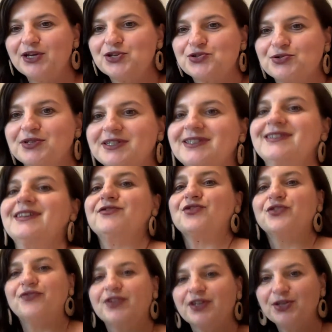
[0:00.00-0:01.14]
sure that
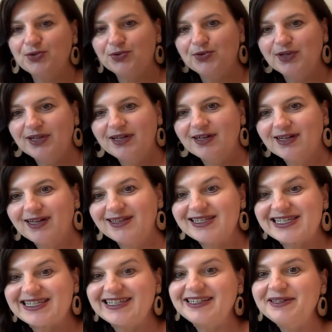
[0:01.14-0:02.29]
everything you can
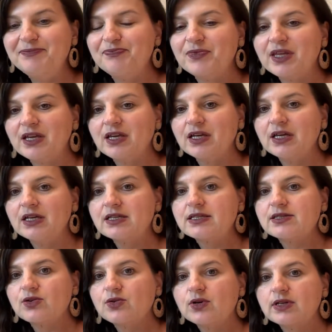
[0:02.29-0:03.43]
see.
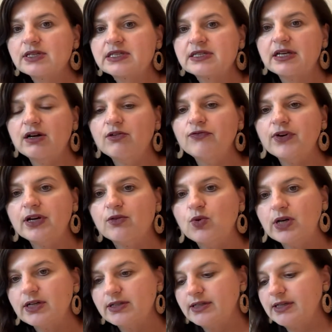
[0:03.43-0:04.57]
So
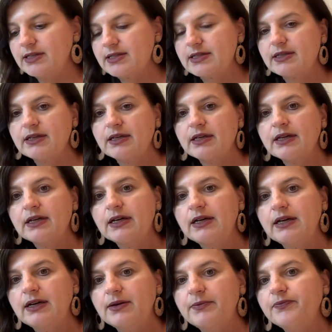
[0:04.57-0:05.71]
self-awareness.
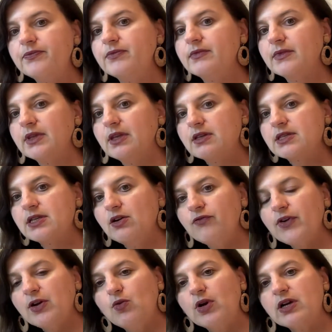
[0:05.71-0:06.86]

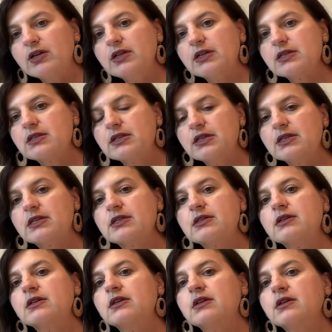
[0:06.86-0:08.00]
Self-awareness
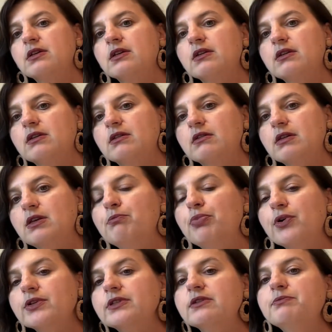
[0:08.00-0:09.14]
is
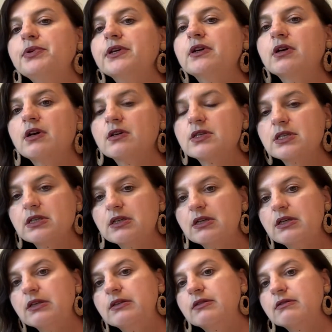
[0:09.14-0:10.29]
important because
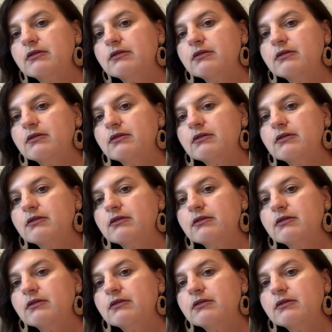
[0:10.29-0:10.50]
it